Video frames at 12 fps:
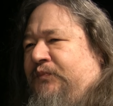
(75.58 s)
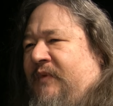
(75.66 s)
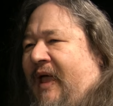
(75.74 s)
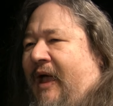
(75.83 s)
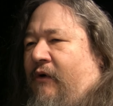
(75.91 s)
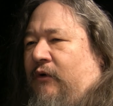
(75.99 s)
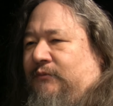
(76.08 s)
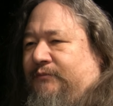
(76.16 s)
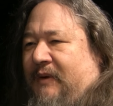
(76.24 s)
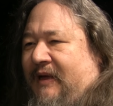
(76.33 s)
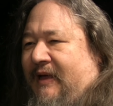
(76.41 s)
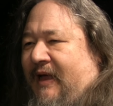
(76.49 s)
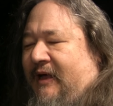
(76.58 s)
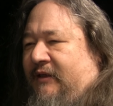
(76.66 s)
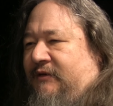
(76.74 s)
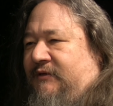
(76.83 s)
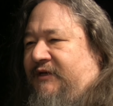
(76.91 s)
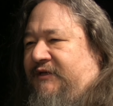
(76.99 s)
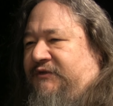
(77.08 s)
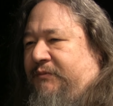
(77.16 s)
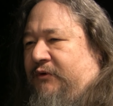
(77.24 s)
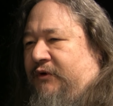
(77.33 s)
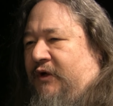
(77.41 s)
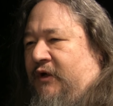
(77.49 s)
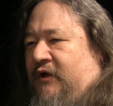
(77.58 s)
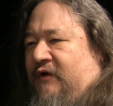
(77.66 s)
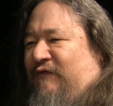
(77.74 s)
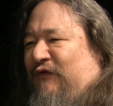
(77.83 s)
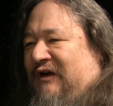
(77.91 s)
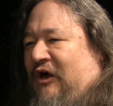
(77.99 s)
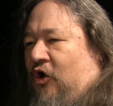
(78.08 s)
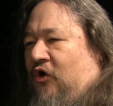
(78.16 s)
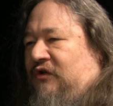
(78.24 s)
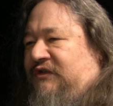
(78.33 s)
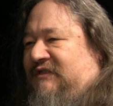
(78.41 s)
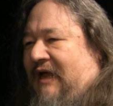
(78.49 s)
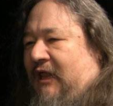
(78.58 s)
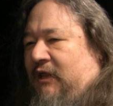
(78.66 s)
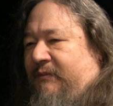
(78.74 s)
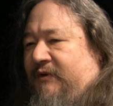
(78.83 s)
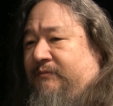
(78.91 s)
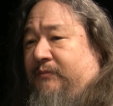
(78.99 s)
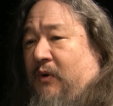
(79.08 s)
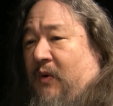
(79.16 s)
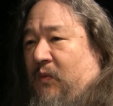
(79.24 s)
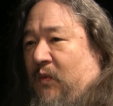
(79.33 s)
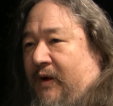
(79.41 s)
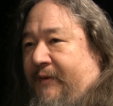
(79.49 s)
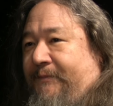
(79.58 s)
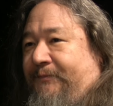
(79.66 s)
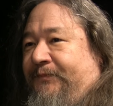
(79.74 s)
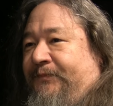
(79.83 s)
Howl by Allen Ginsberg for Carl Solomon, Part one.